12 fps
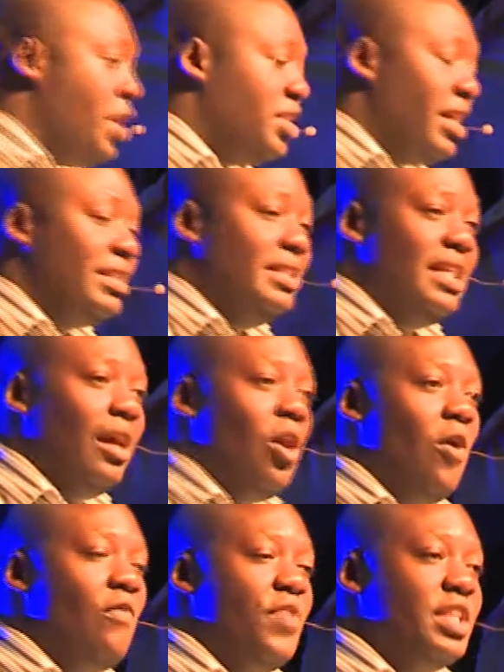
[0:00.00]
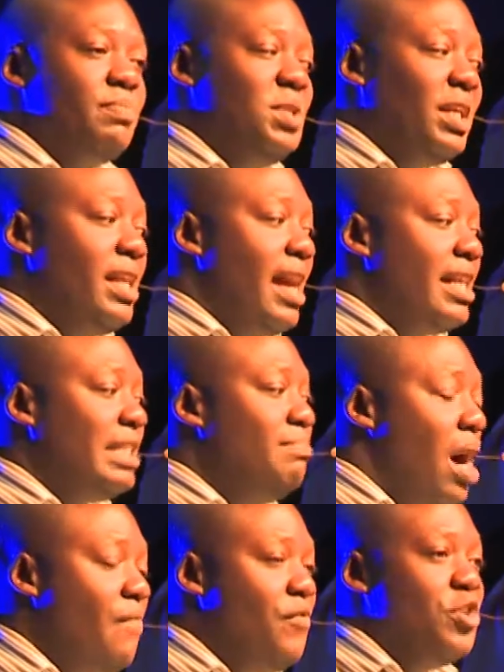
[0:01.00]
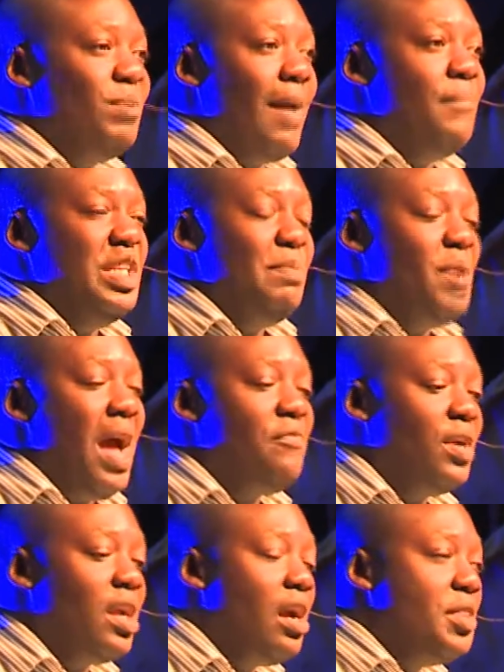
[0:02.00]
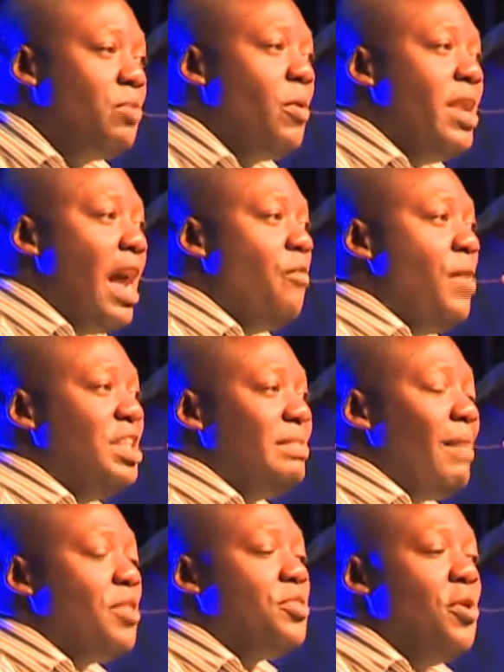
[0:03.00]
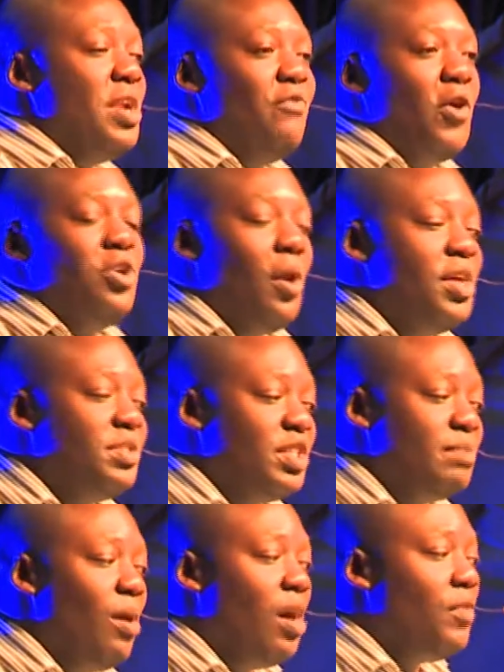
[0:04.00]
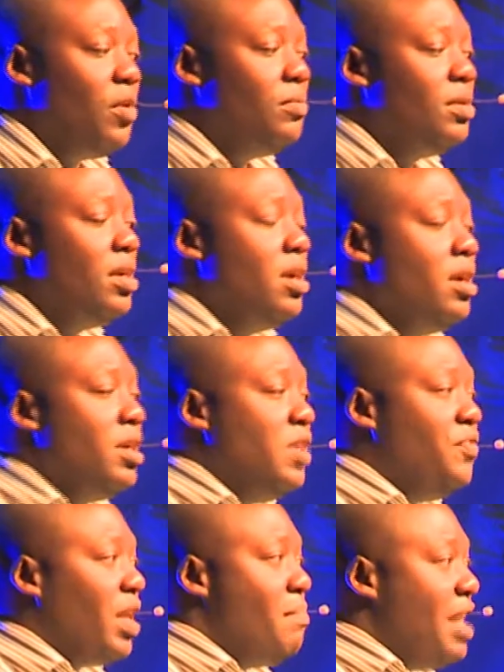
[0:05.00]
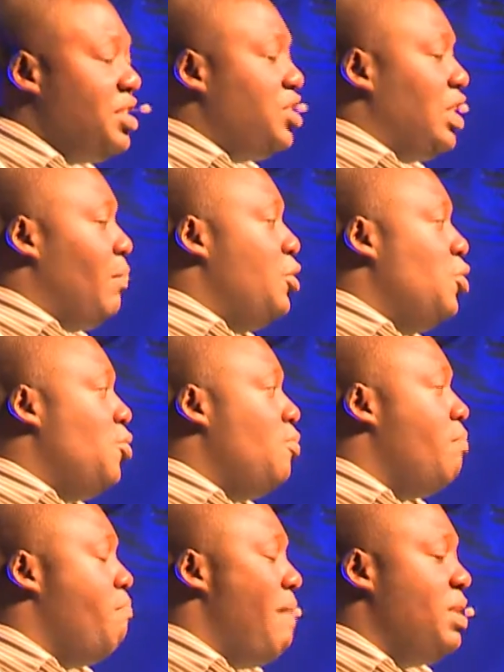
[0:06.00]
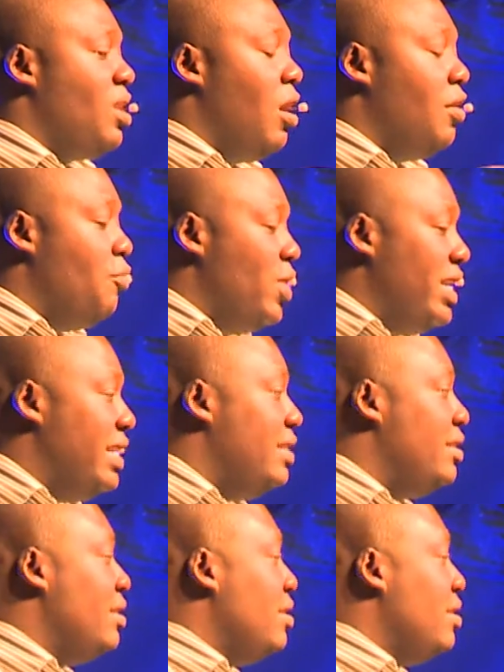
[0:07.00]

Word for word: to start seeing a lot of this, particularly as smartphones become cheaper in Africa. I think we're now reached about 34 dollars for dollars a smartphone. If you can imagine someone who maybe can't read